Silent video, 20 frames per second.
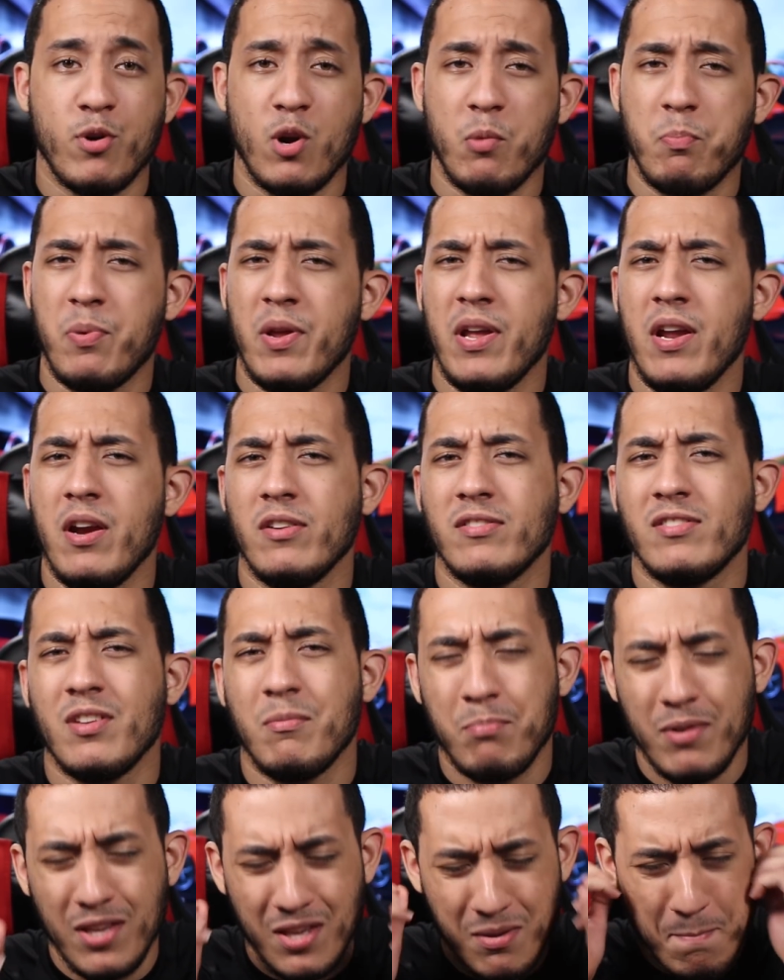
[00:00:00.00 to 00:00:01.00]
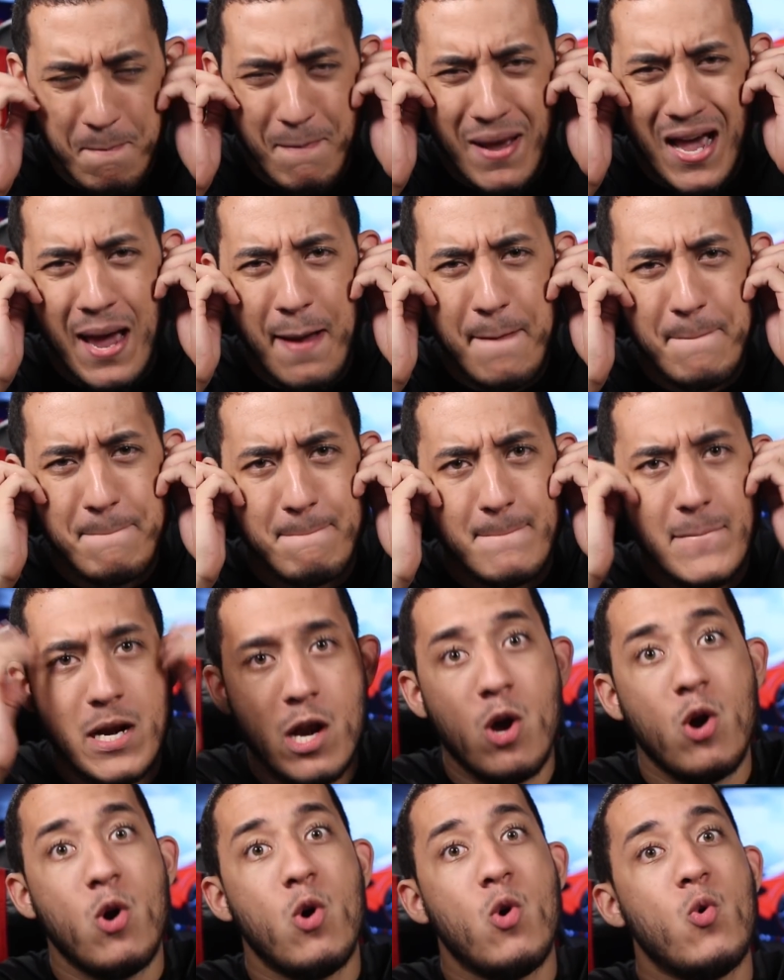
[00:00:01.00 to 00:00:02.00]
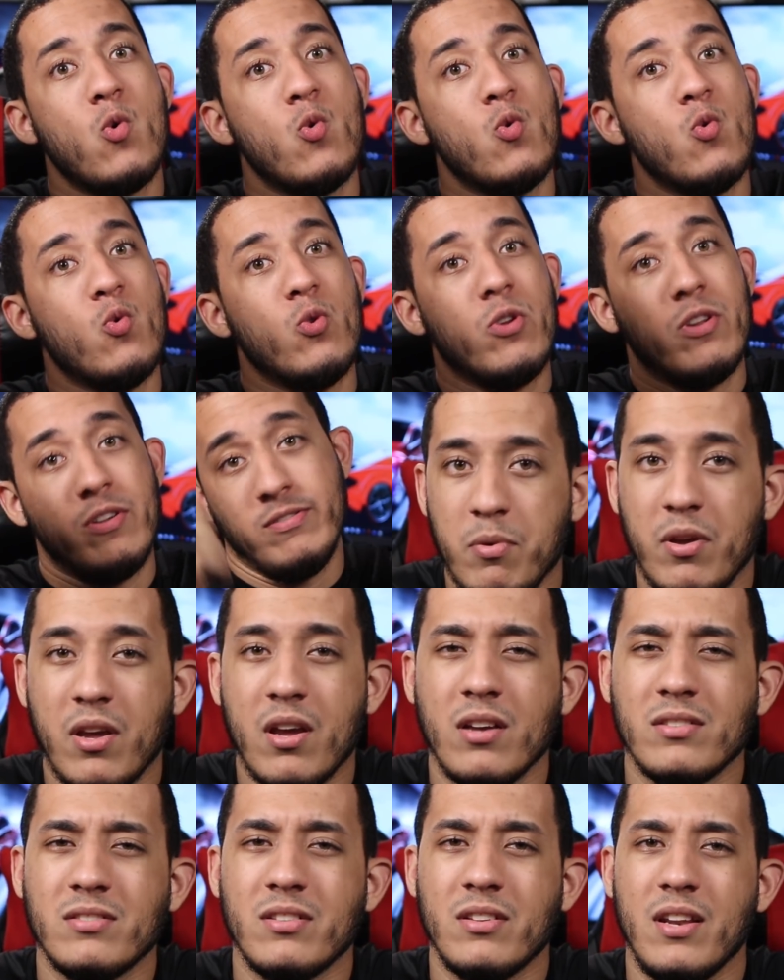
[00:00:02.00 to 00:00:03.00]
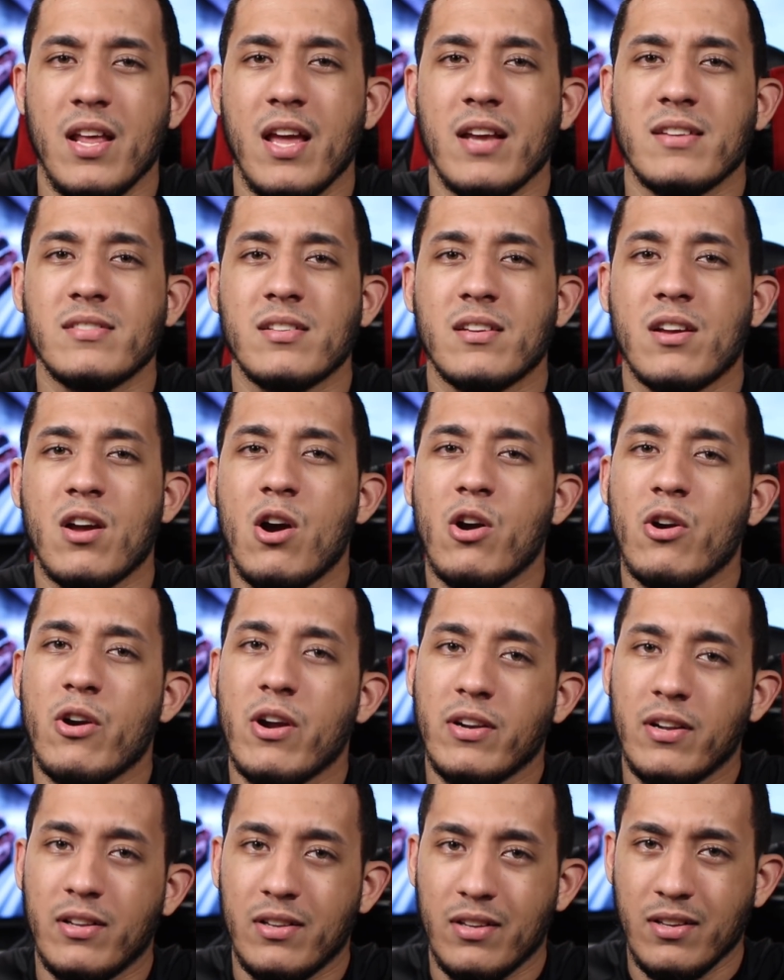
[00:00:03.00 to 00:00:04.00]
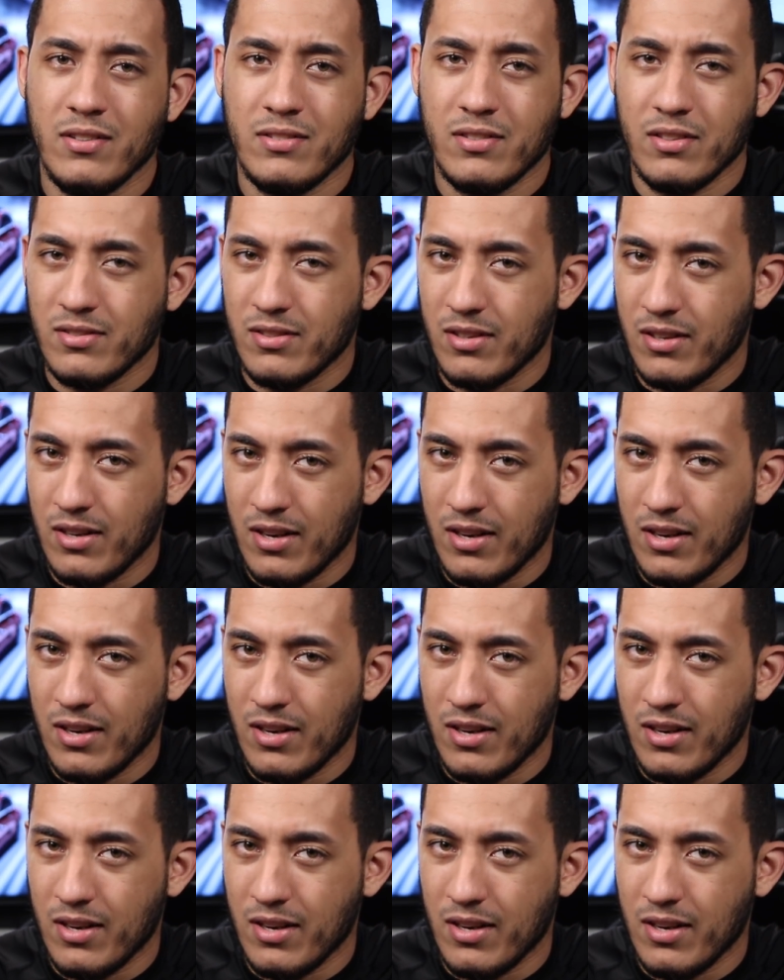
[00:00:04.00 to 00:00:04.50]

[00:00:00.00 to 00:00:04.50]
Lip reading: Prepare to be mind blown, because the next car on the list is the